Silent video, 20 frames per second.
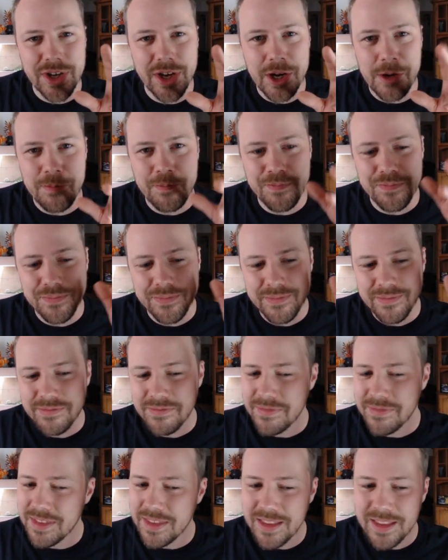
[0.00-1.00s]
Um,
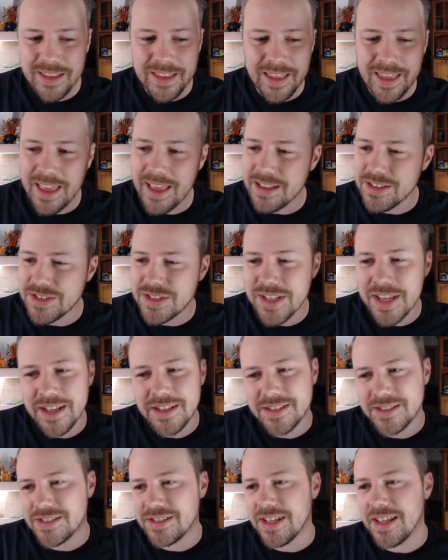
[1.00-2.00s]
it's,
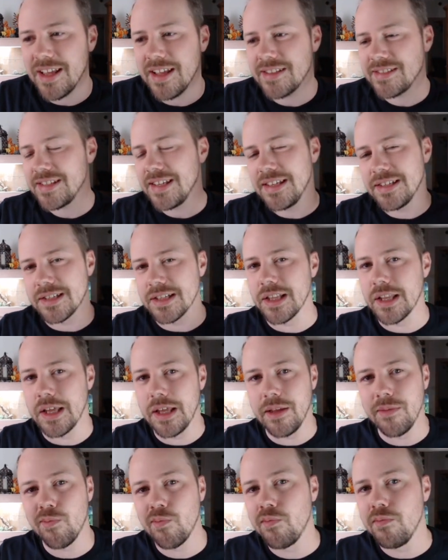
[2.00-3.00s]
it's, it's
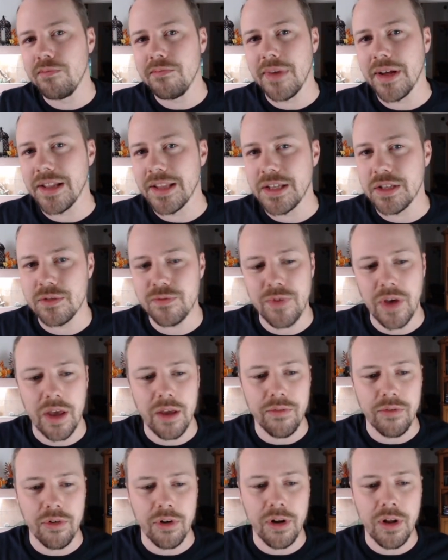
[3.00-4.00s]
easily my least
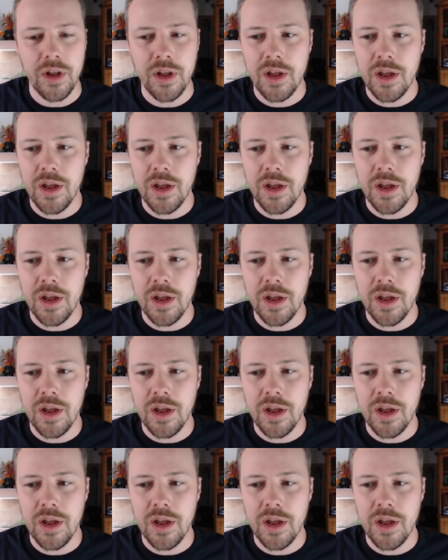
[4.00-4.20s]
favourite.